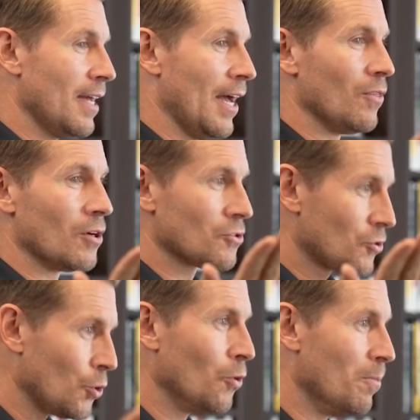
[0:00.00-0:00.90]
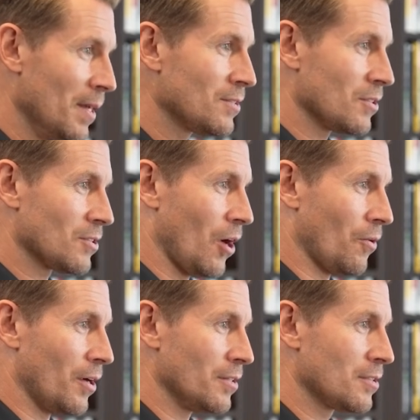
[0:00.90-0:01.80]
and there's two business
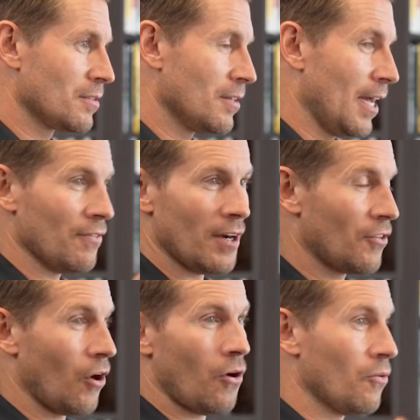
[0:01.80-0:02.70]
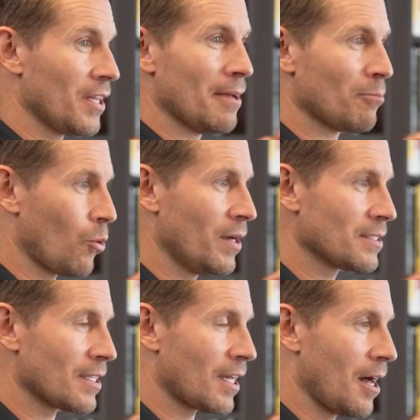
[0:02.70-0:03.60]
owners and they're the only
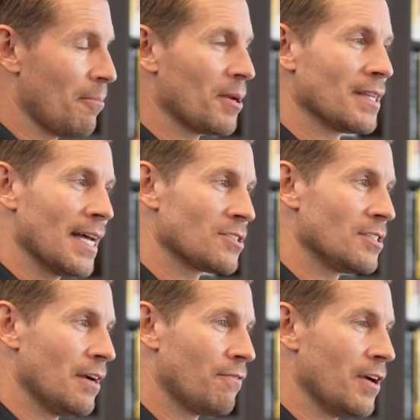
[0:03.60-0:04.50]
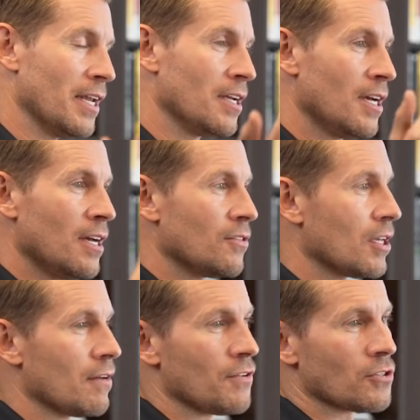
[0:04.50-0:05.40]
employees of the company, that's different
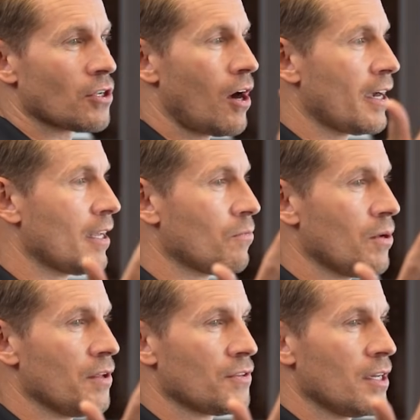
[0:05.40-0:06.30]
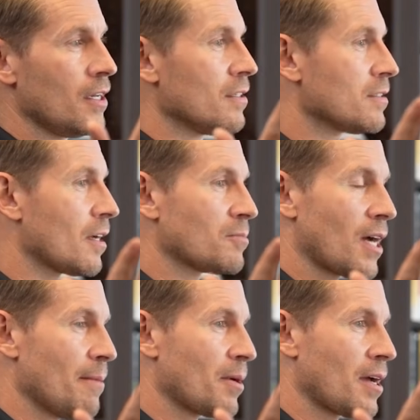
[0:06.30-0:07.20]
than if you're talking with some
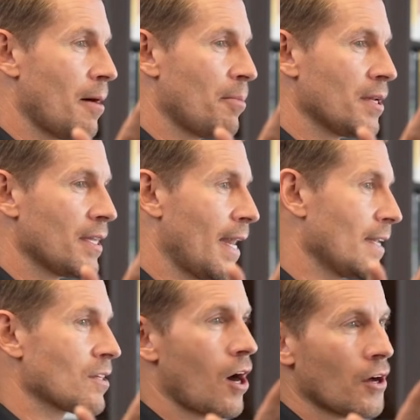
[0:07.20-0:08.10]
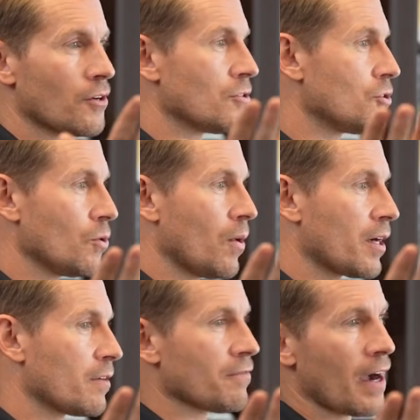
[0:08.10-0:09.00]
type of company that has 100,
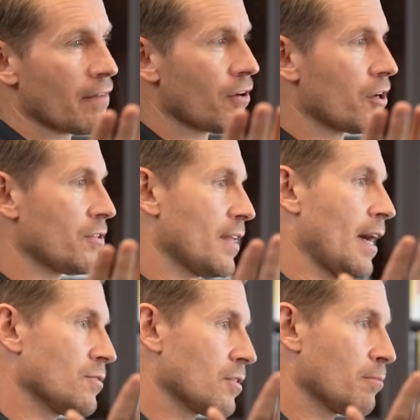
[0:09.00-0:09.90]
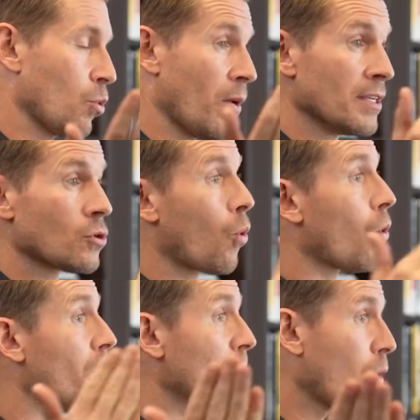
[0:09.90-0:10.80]
200, 500,000 employees
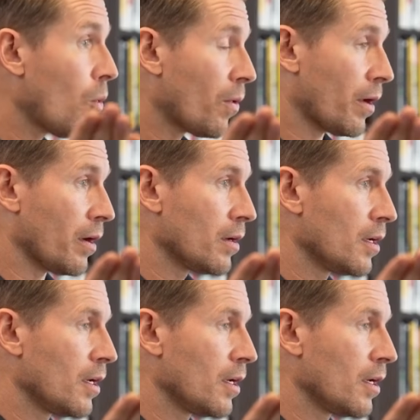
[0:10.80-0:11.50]
or more.